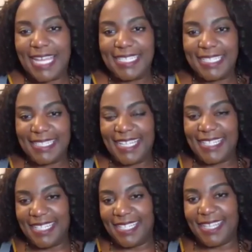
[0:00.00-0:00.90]
that they
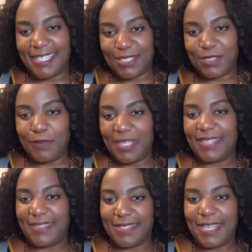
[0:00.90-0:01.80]
need us to be
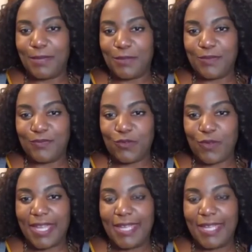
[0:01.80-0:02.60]
at the table, right?